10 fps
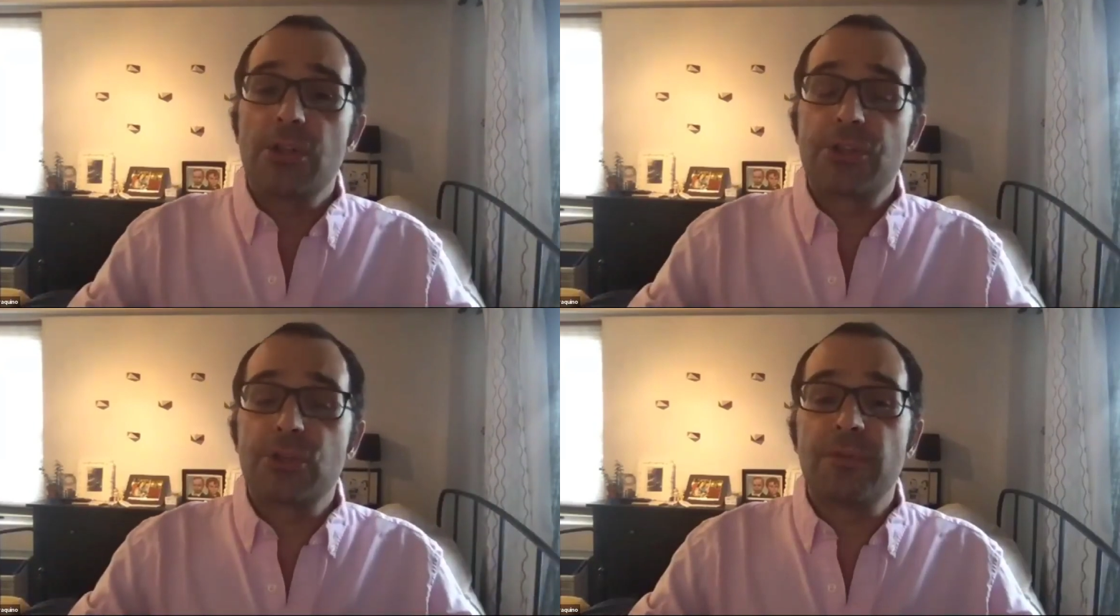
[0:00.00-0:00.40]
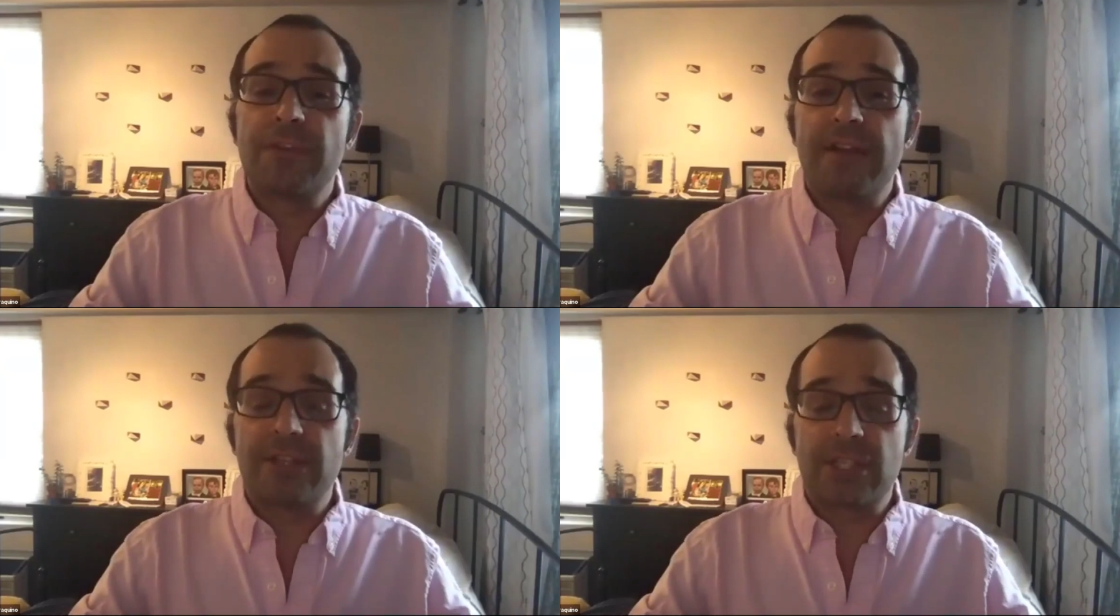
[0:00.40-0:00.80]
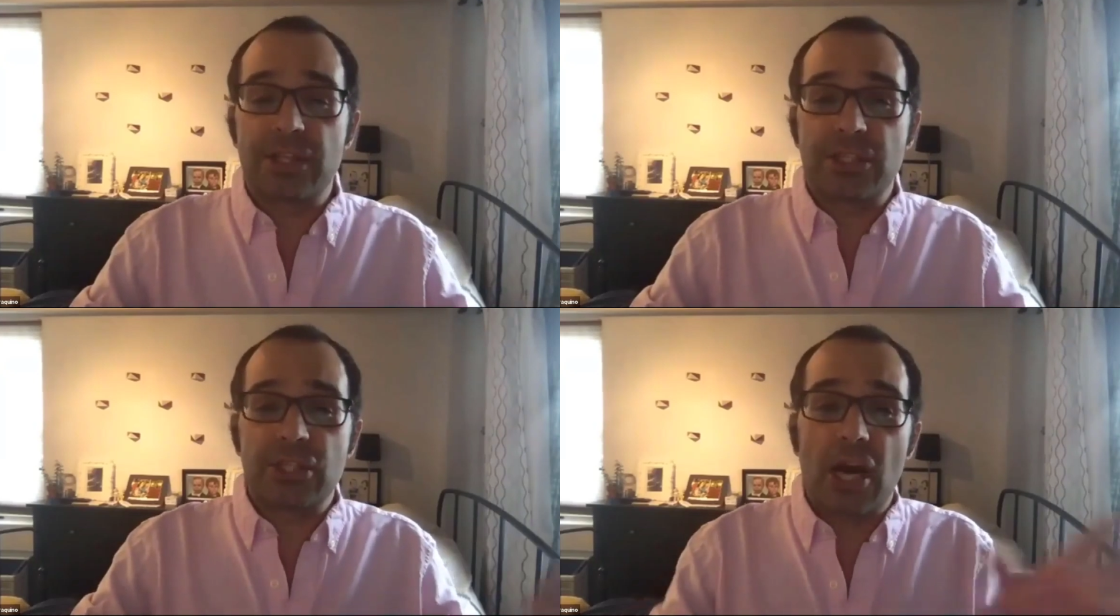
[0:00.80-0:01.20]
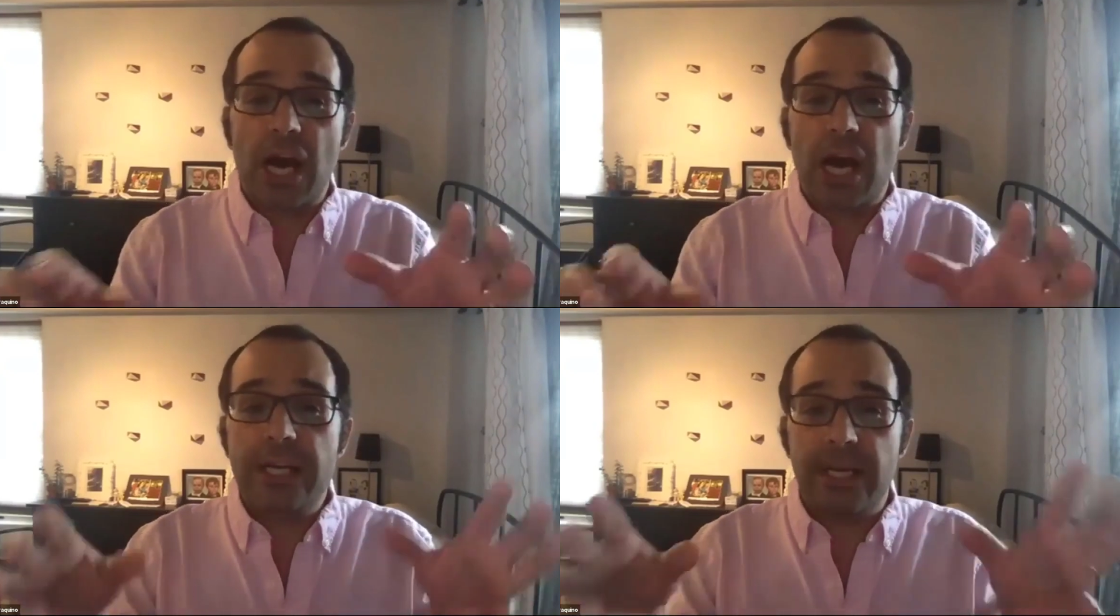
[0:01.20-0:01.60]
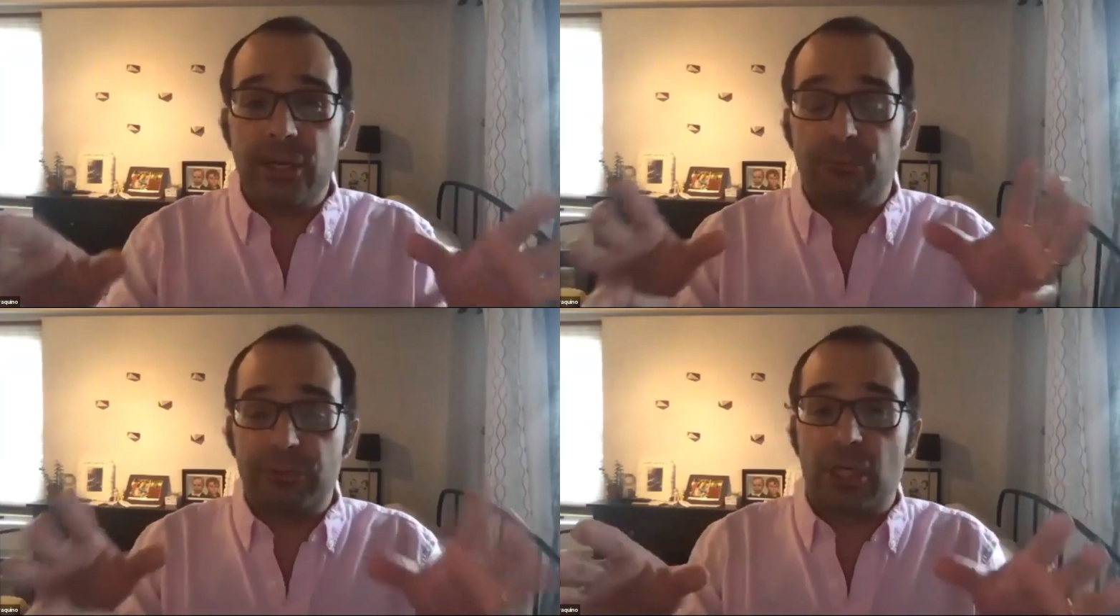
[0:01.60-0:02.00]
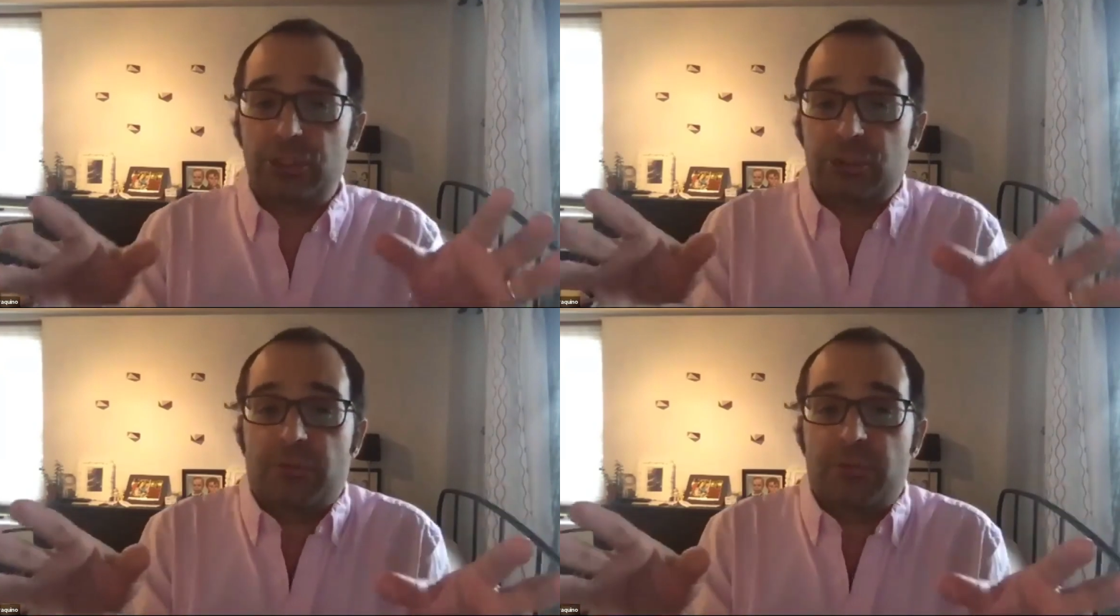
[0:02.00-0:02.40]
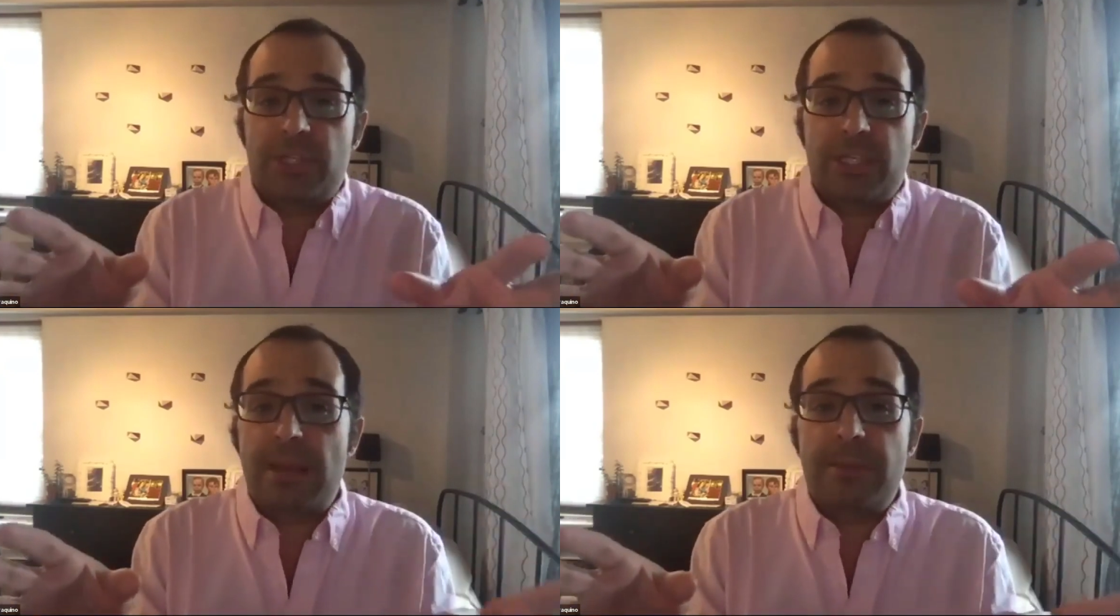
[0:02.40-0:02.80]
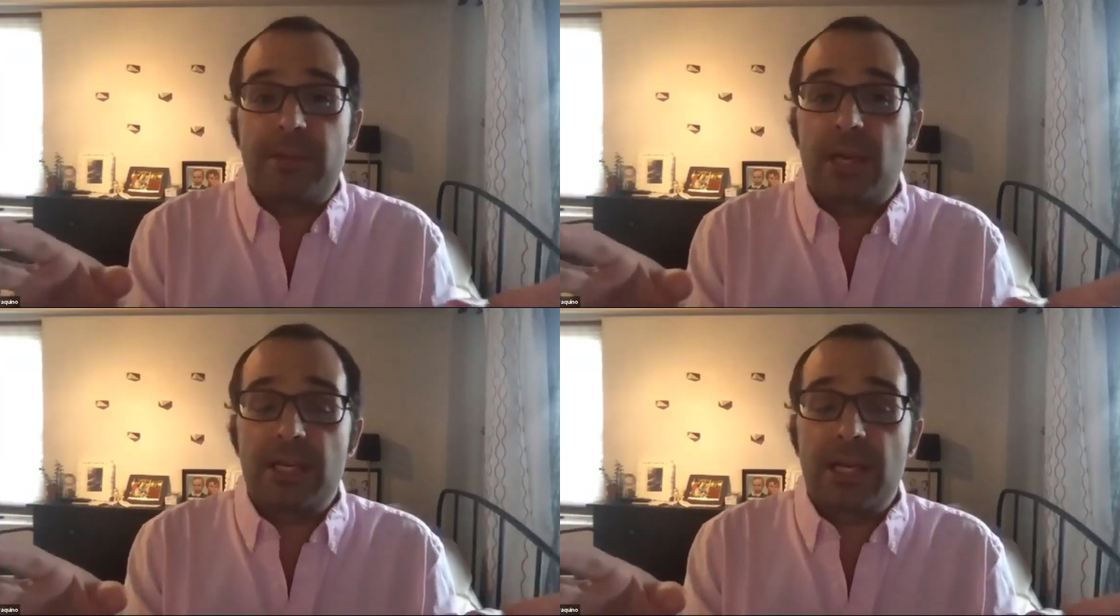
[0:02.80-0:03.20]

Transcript: to various other tiny little production offices, maybe like